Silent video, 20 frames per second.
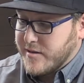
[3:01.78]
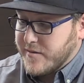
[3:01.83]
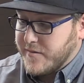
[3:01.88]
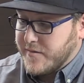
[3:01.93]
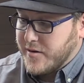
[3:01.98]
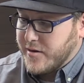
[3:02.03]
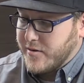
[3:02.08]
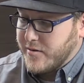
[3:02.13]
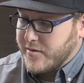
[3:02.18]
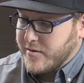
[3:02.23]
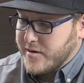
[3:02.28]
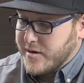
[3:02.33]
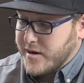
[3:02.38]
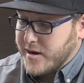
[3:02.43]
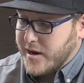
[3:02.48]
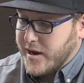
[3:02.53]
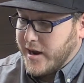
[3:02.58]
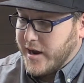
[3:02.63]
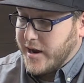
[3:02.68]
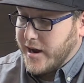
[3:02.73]
the phone
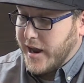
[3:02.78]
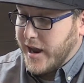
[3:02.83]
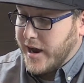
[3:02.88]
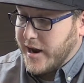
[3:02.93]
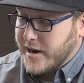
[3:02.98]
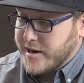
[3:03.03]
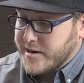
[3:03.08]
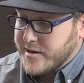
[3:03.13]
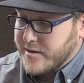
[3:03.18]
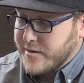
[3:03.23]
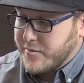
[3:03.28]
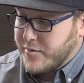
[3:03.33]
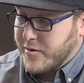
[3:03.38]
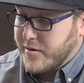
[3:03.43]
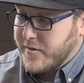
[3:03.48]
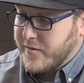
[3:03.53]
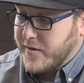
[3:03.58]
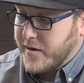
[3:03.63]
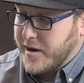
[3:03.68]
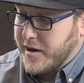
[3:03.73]
and add it to the
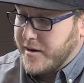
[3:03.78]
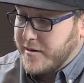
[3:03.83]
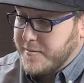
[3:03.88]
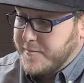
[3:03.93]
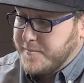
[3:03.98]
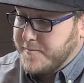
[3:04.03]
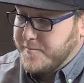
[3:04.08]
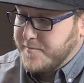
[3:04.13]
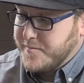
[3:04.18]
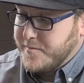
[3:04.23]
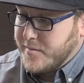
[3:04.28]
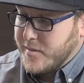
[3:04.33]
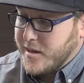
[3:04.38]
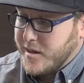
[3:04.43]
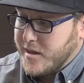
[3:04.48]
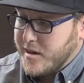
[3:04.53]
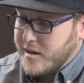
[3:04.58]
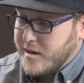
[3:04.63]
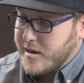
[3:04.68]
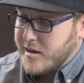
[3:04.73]
profile,
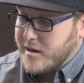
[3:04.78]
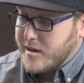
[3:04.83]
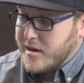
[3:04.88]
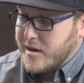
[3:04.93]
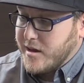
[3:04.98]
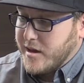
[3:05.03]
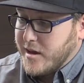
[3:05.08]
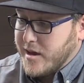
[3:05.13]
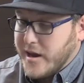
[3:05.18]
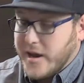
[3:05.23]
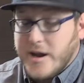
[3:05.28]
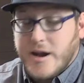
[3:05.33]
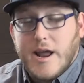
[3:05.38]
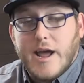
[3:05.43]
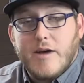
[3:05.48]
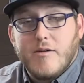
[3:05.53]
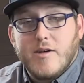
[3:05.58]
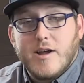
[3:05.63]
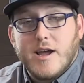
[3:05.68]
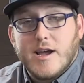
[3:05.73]
and
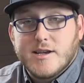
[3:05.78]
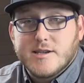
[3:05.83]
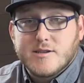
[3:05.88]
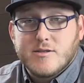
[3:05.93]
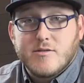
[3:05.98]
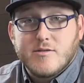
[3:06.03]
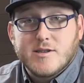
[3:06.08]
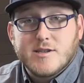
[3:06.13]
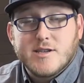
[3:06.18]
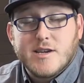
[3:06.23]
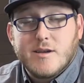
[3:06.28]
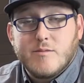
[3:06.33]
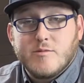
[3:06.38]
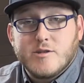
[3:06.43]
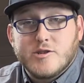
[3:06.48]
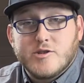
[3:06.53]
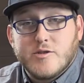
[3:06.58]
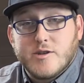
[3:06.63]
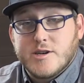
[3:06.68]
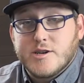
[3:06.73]
now it has all the same
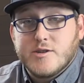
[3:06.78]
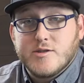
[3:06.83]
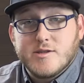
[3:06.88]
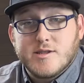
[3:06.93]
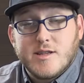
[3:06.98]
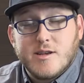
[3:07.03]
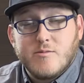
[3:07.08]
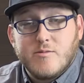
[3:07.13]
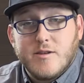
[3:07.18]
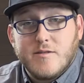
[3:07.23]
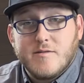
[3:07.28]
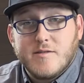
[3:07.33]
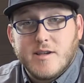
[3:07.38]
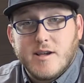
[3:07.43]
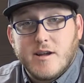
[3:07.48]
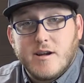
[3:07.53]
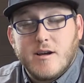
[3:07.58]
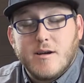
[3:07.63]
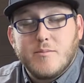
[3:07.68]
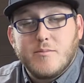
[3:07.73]
restrictions that we've
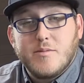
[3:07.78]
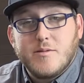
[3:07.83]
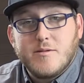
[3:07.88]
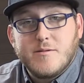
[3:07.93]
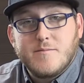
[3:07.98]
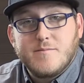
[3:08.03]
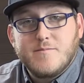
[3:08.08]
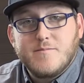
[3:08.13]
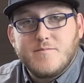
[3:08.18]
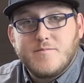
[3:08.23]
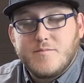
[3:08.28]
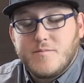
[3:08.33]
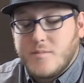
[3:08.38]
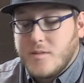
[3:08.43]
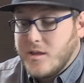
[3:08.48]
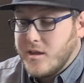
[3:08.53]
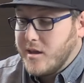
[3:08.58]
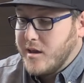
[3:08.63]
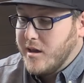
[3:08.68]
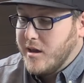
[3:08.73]
set up.
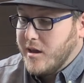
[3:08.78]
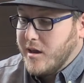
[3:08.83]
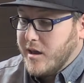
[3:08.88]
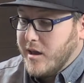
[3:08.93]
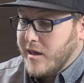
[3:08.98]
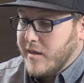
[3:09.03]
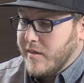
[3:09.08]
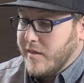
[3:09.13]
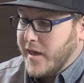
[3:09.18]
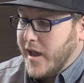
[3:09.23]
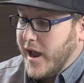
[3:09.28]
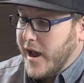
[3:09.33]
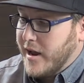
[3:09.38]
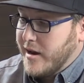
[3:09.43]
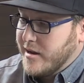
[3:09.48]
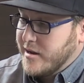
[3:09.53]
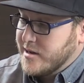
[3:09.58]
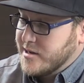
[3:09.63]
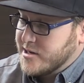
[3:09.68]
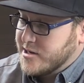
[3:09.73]
And
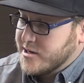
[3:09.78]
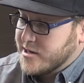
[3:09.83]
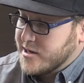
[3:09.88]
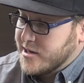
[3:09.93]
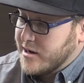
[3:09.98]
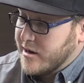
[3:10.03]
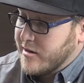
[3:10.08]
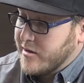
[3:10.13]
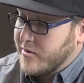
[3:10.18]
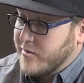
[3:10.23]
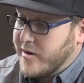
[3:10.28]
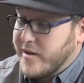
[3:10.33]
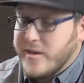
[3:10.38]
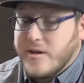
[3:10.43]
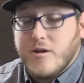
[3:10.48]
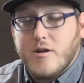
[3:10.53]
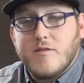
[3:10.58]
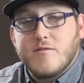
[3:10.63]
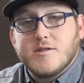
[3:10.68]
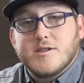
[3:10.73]
that is just another way
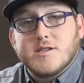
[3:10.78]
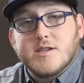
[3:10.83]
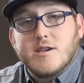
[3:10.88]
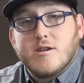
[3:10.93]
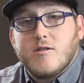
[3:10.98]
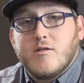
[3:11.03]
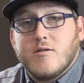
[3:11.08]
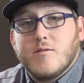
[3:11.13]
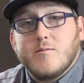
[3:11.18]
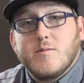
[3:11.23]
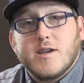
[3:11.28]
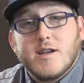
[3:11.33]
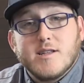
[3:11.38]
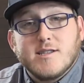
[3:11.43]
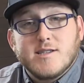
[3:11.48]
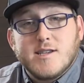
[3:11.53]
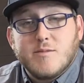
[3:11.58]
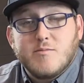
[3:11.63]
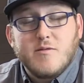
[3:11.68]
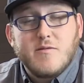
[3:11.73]
that OvrC Home can
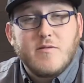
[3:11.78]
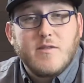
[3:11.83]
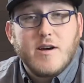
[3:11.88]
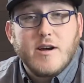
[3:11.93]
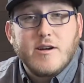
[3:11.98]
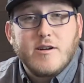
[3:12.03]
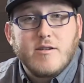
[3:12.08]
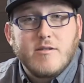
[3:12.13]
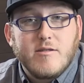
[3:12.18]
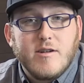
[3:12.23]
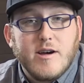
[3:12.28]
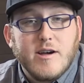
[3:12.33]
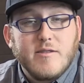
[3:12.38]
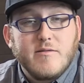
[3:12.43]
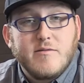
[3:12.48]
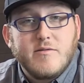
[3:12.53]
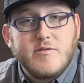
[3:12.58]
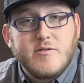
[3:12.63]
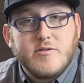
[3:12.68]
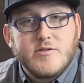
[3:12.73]
simplify your life
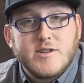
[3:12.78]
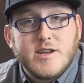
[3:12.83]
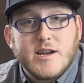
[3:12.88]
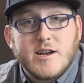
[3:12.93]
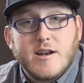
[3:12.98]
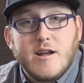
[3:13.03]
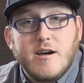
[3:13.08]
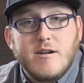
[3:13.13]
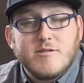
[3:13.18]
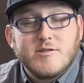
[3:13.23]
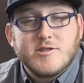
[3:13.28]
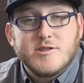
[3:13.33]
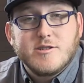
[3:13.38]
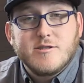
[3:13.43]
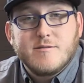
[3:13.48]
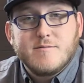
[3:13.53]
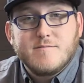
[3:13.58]
through technology.